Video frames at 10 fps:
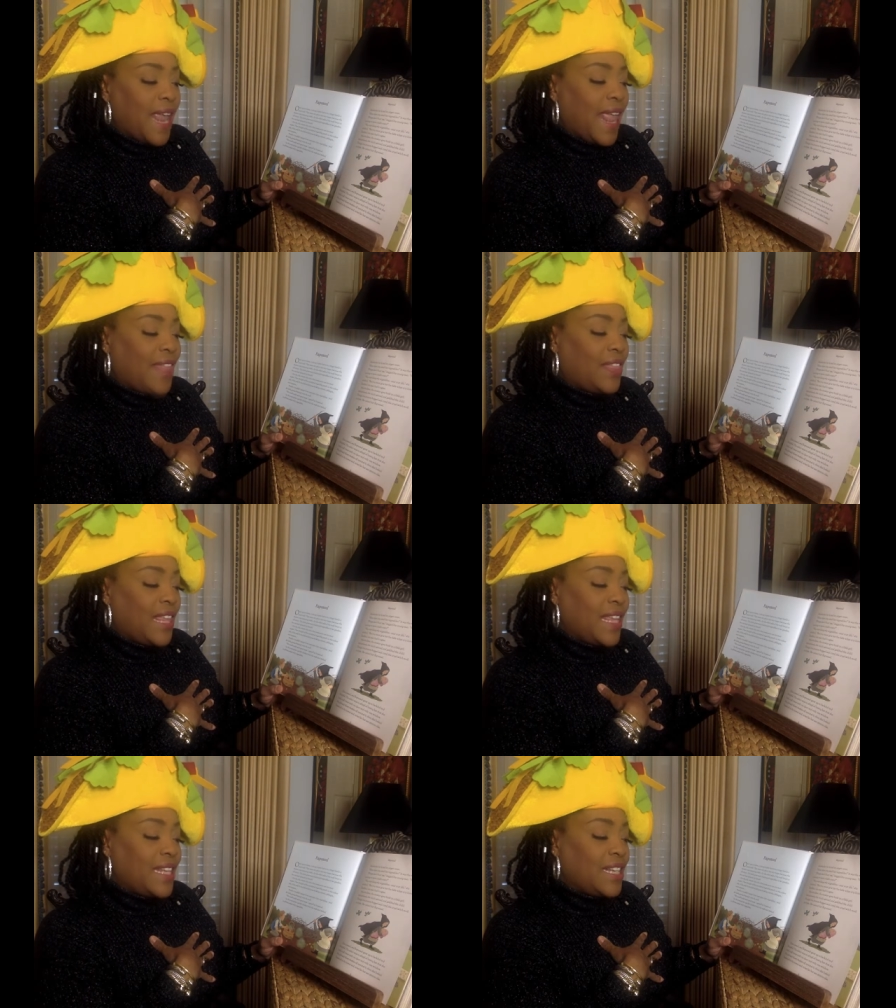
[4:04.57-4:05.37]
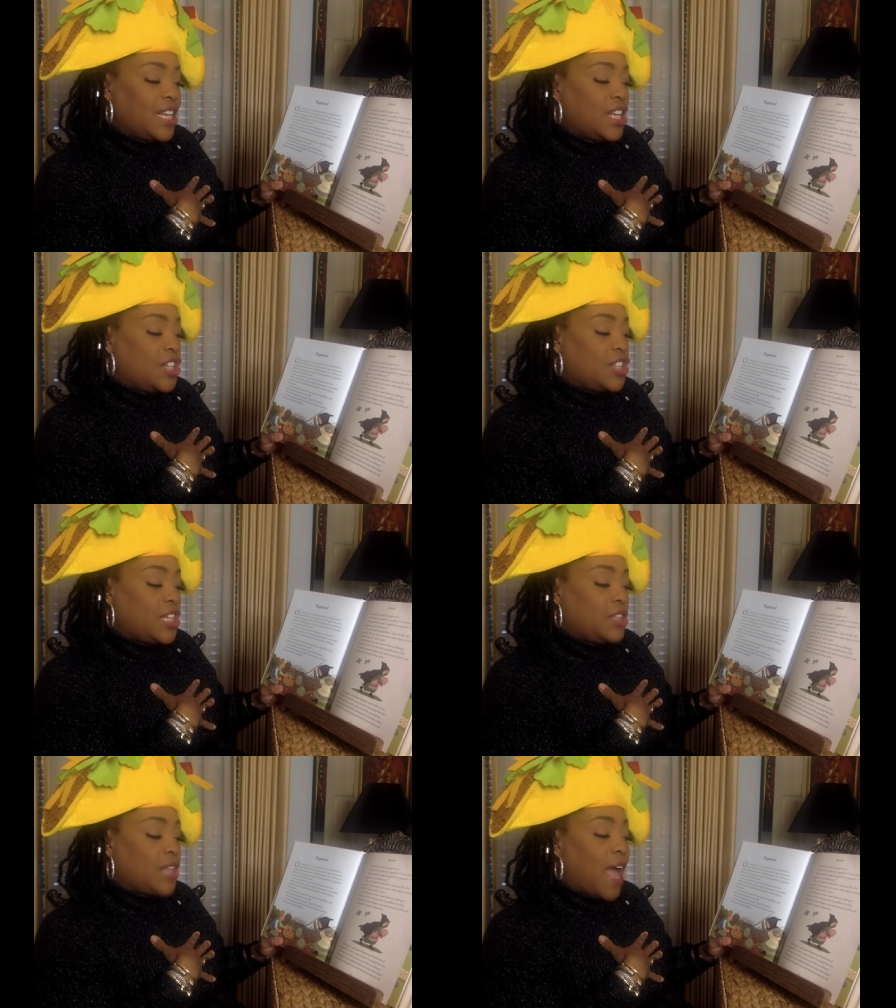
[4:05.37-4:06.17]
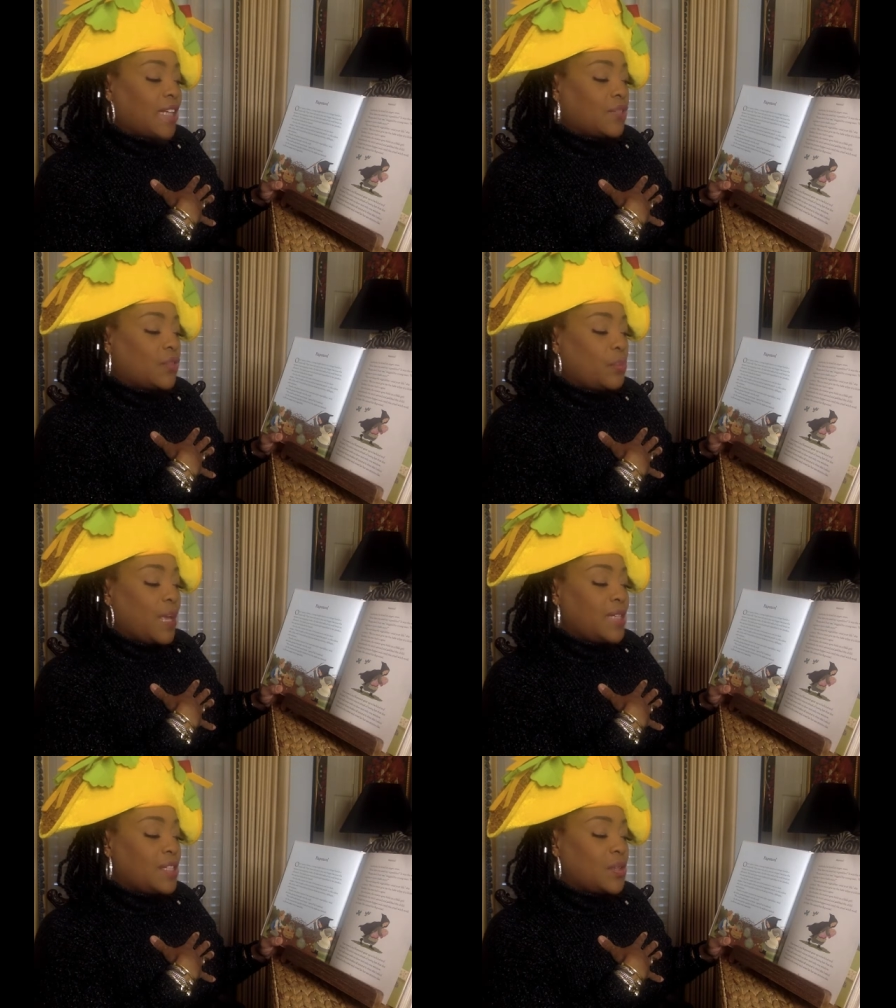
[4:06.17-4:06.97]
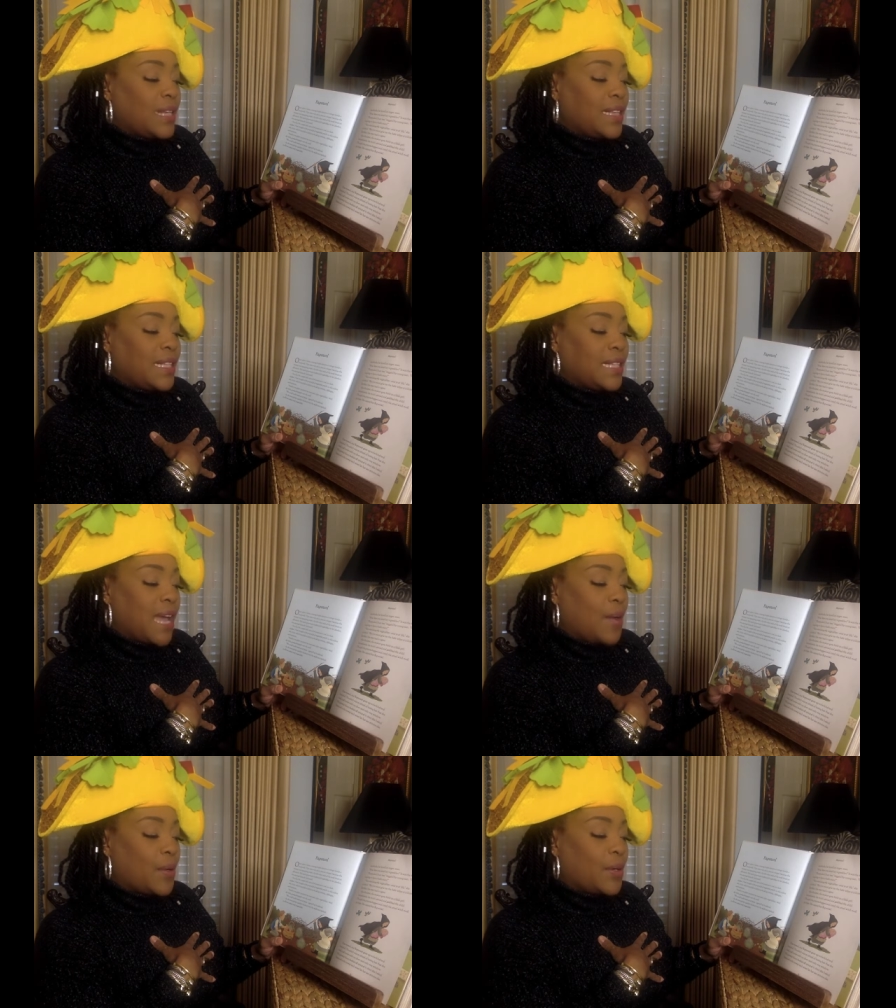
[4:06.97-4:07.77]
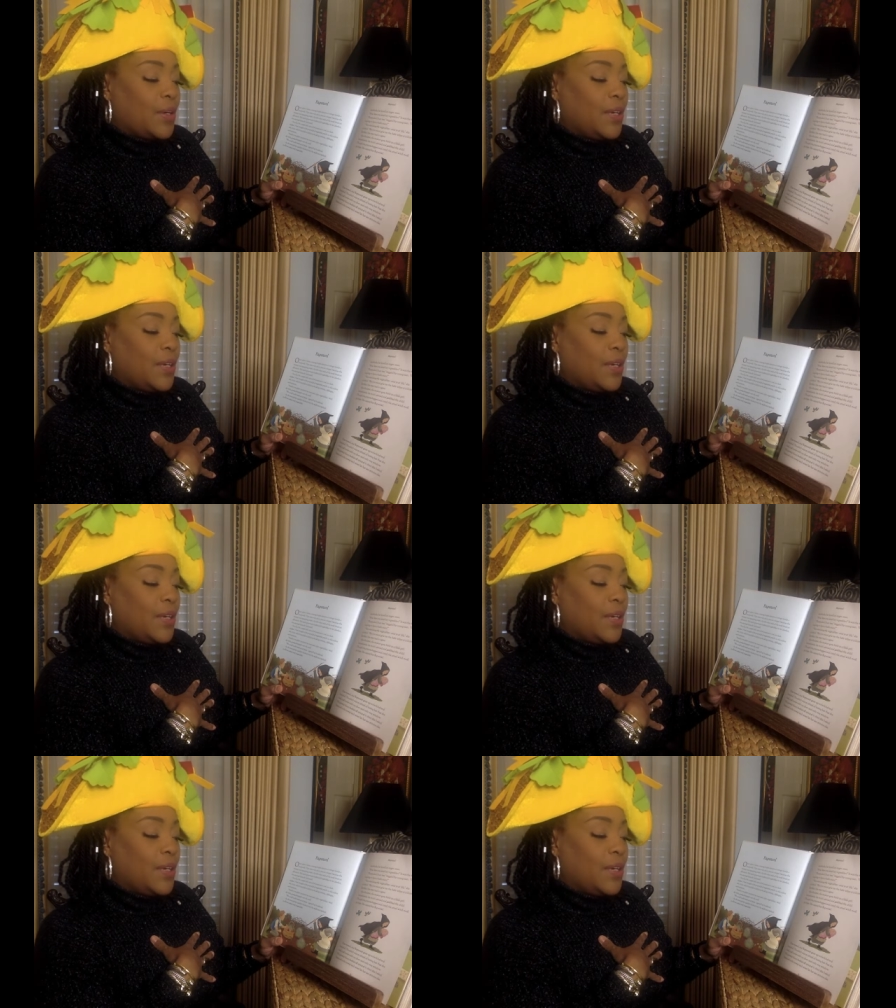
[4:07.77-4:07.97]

and then she locked Rapunzel in the tower